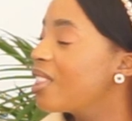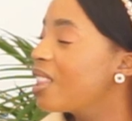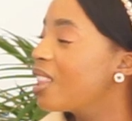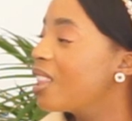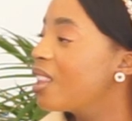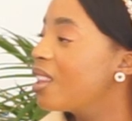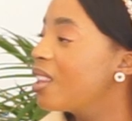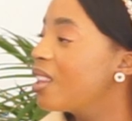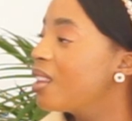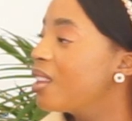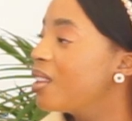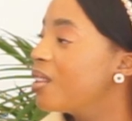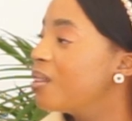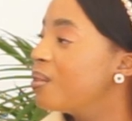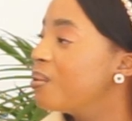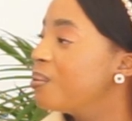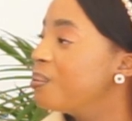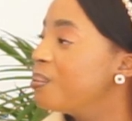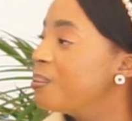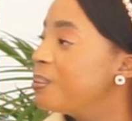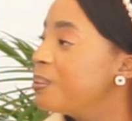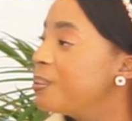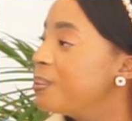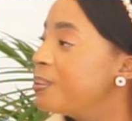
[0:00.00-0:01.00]

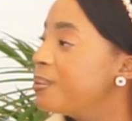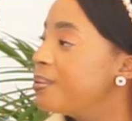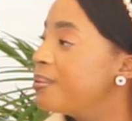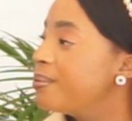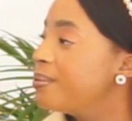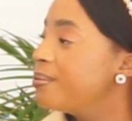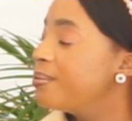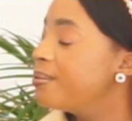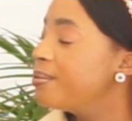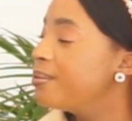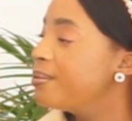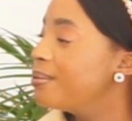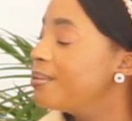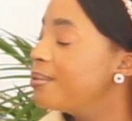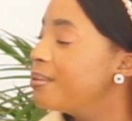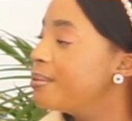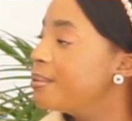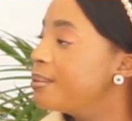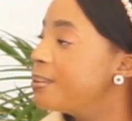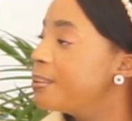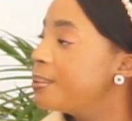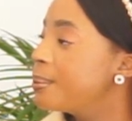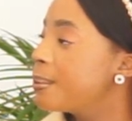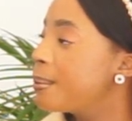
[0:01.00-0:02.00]

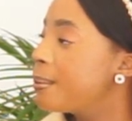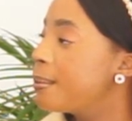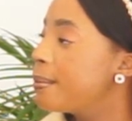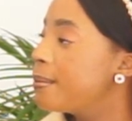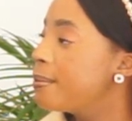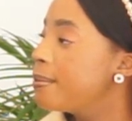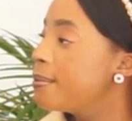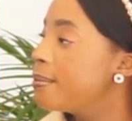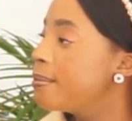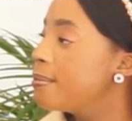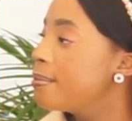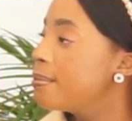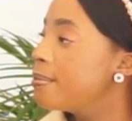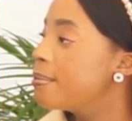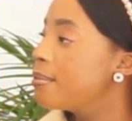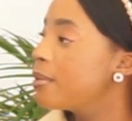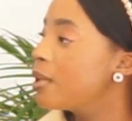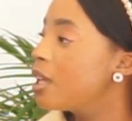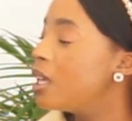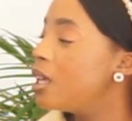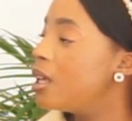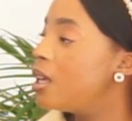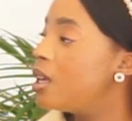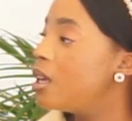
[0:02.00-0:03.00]

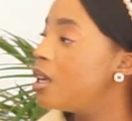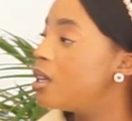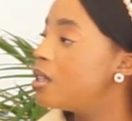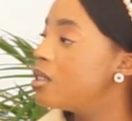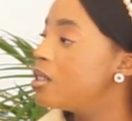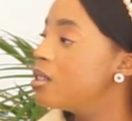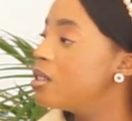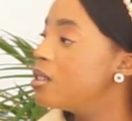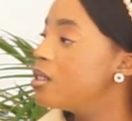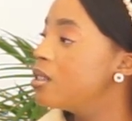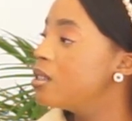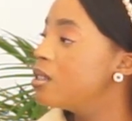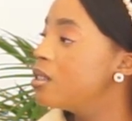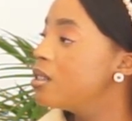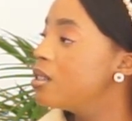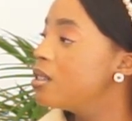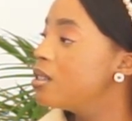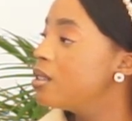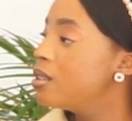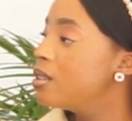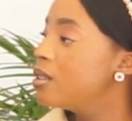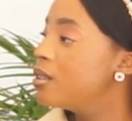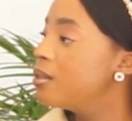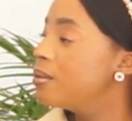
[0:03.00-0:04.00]

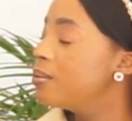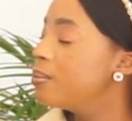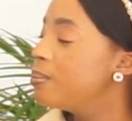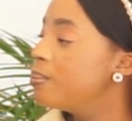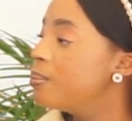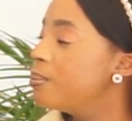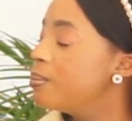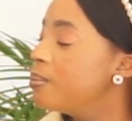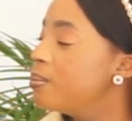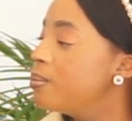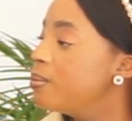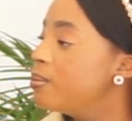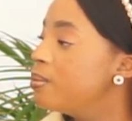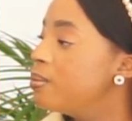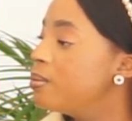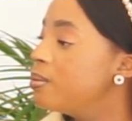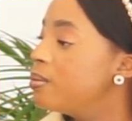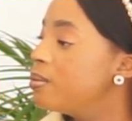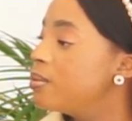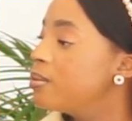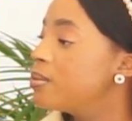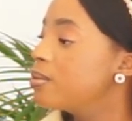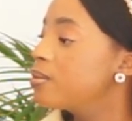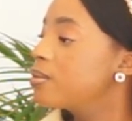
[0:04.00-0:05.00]

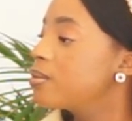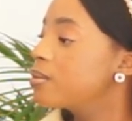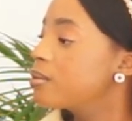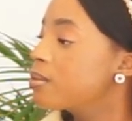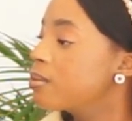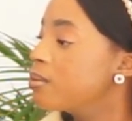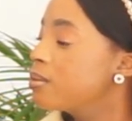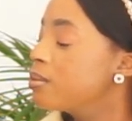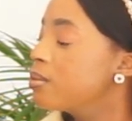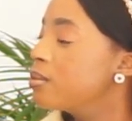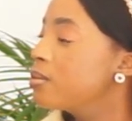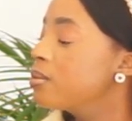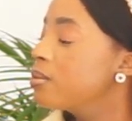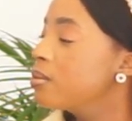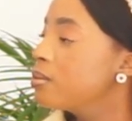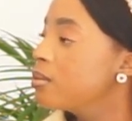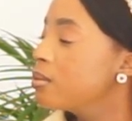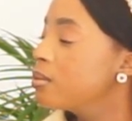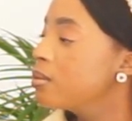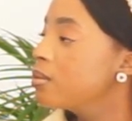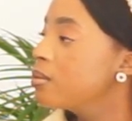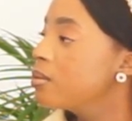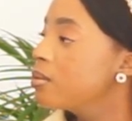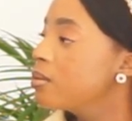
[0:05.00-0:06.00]

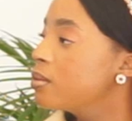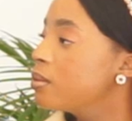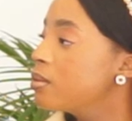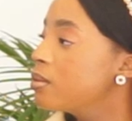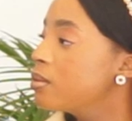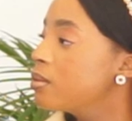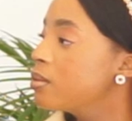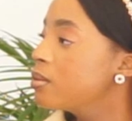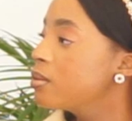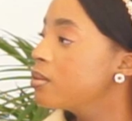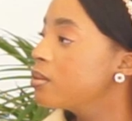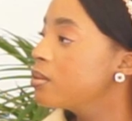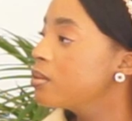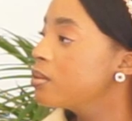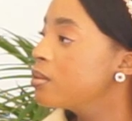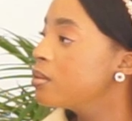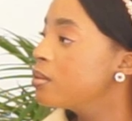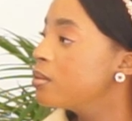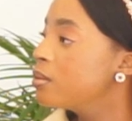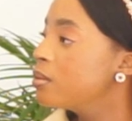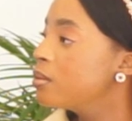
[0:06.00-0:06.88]
[no speech]